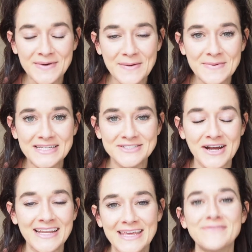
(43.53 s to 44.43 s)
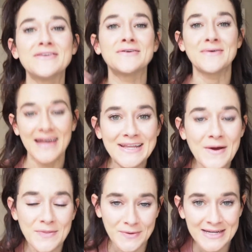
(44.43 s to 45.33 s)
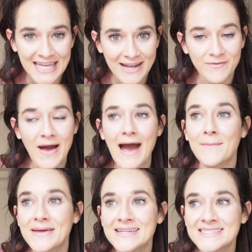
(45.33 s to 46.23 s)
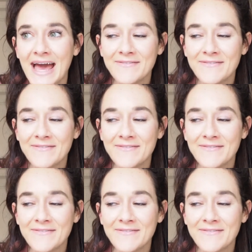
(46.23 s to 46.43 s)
but I'm going to try to give you, the rundown of what happened.